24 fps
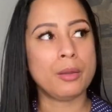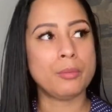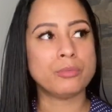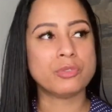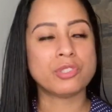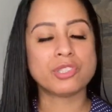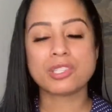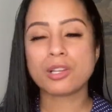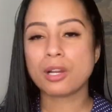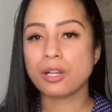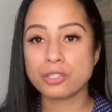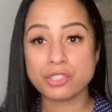
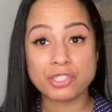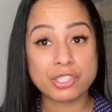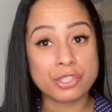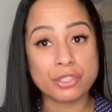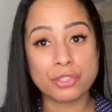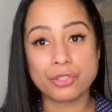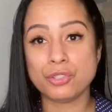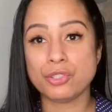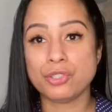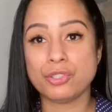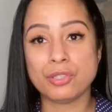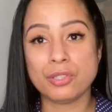Just
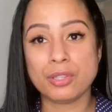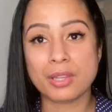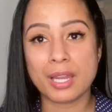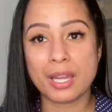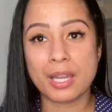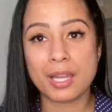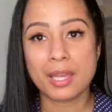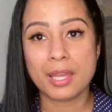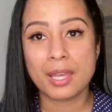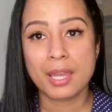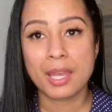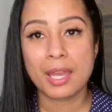continue to do
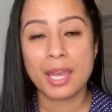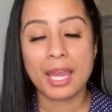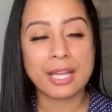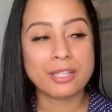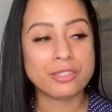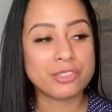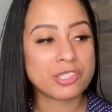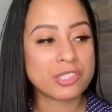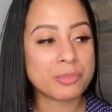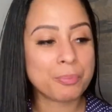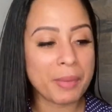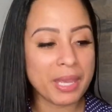that. And
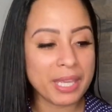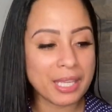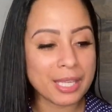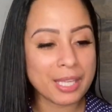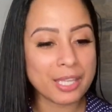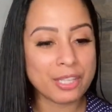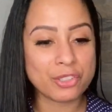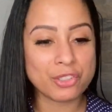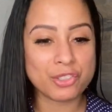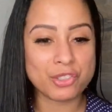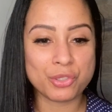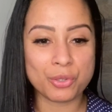just
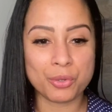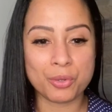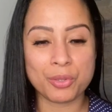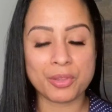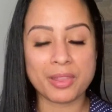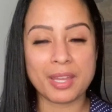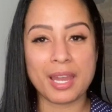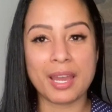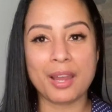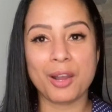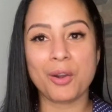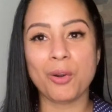making sure
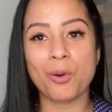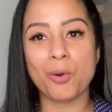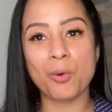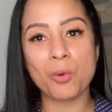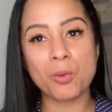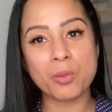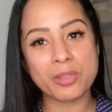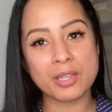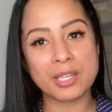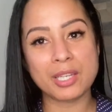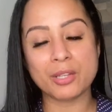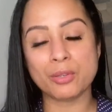that
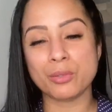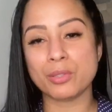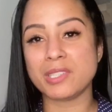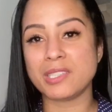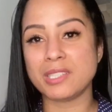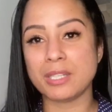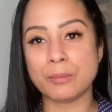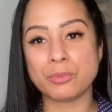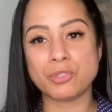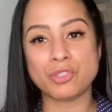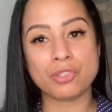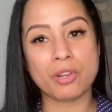all the little
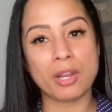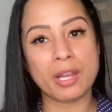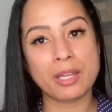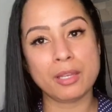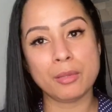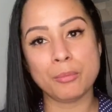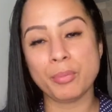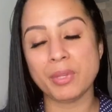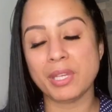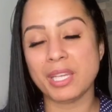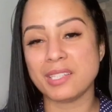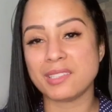steps, try
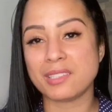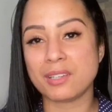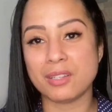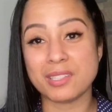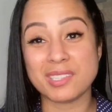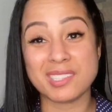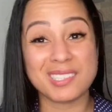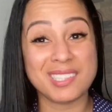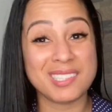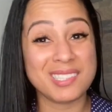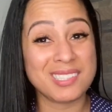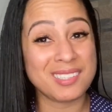and be as
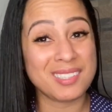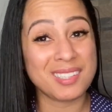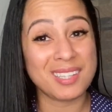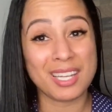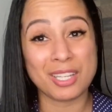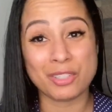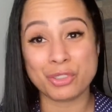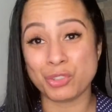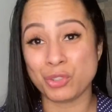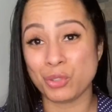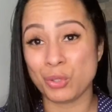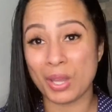consistent
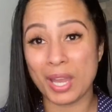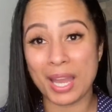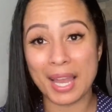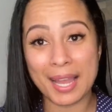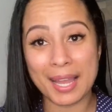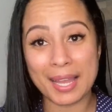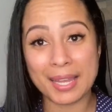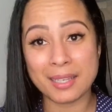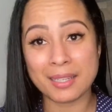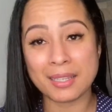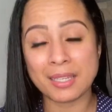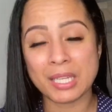as you
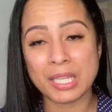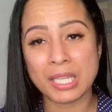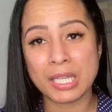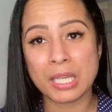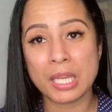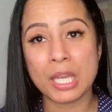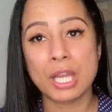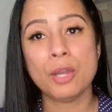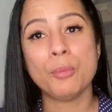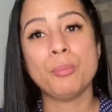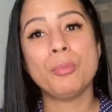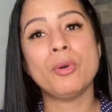can,
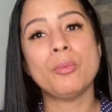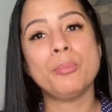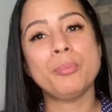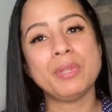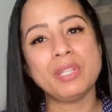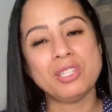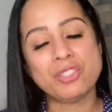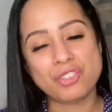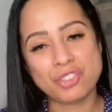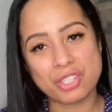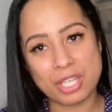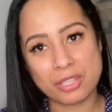but
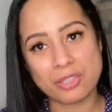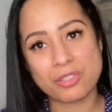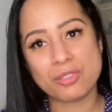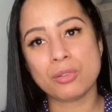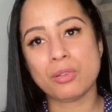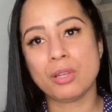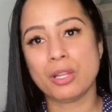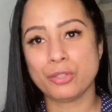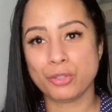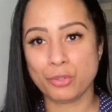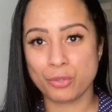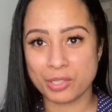be
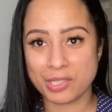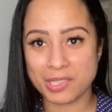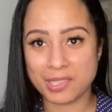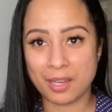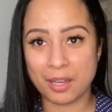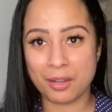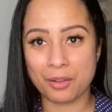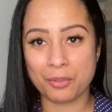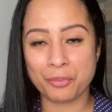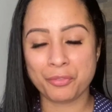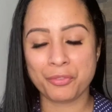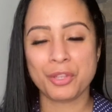gentle on
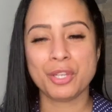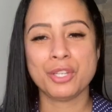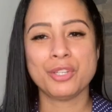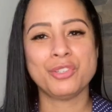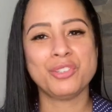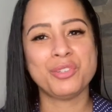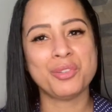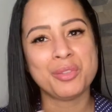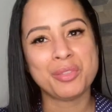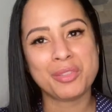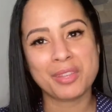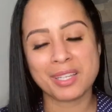yourself.
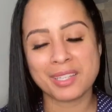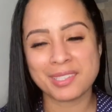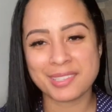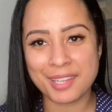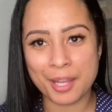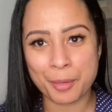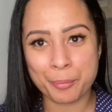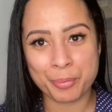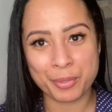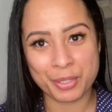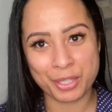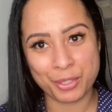Do things
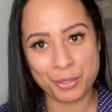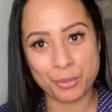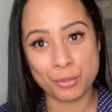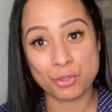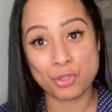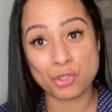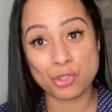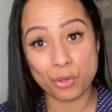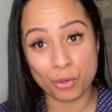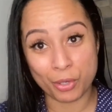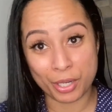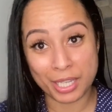that bring you
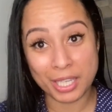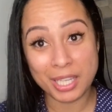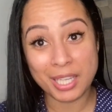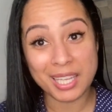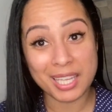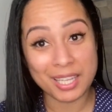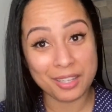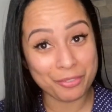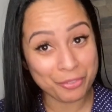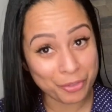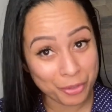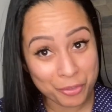joy.
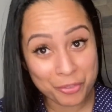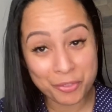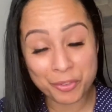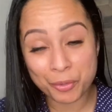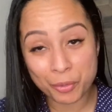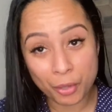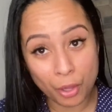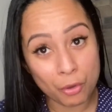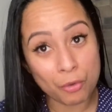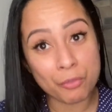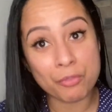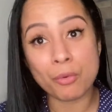If you
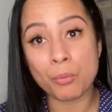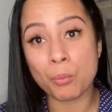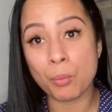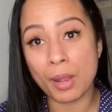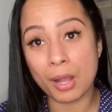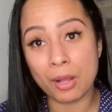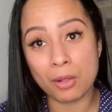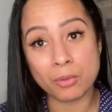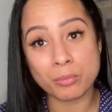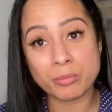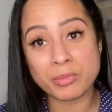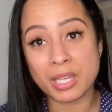feel
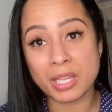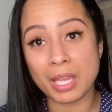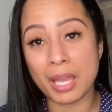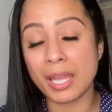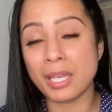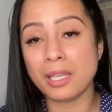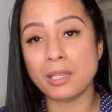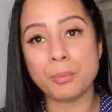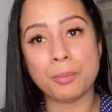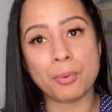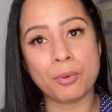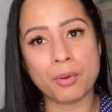overwhelmed at
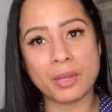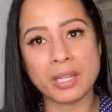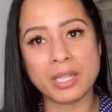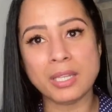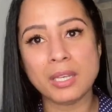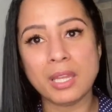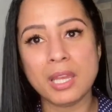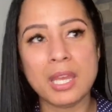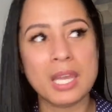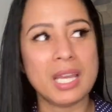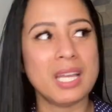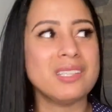any point,
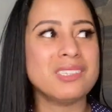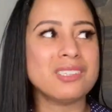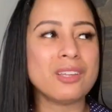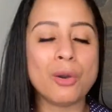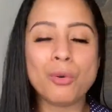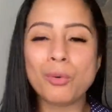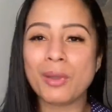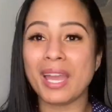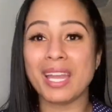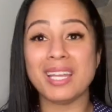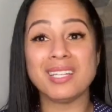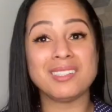it's
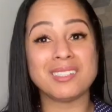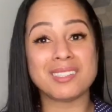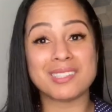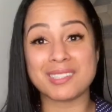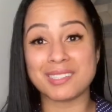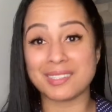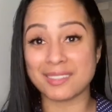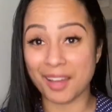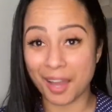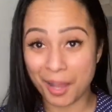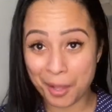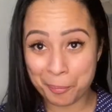okay to
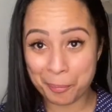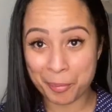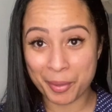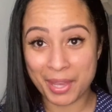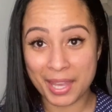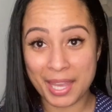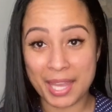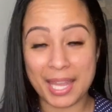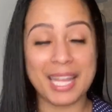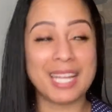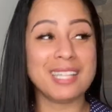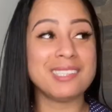stop.
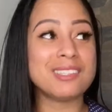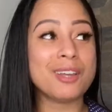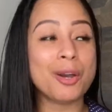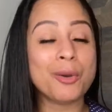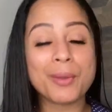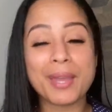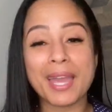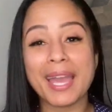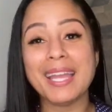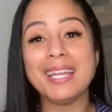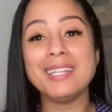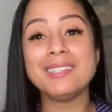It's
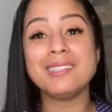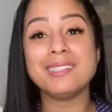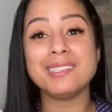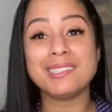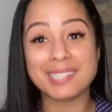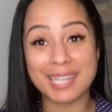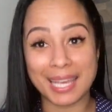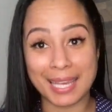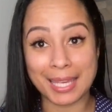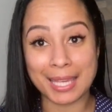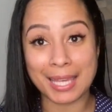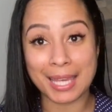okay
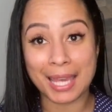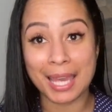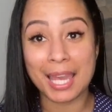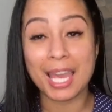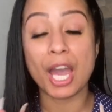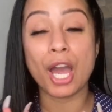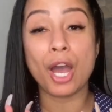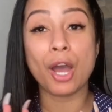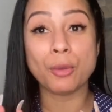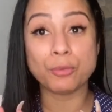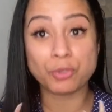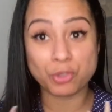
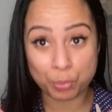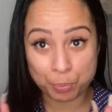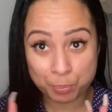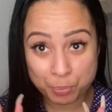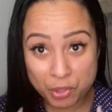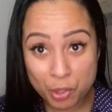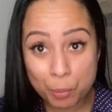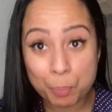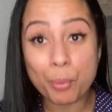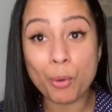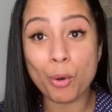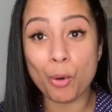
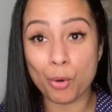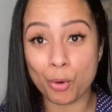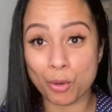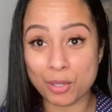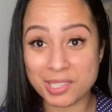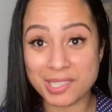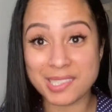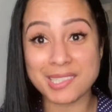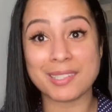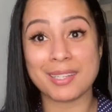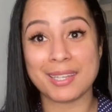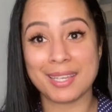to pause.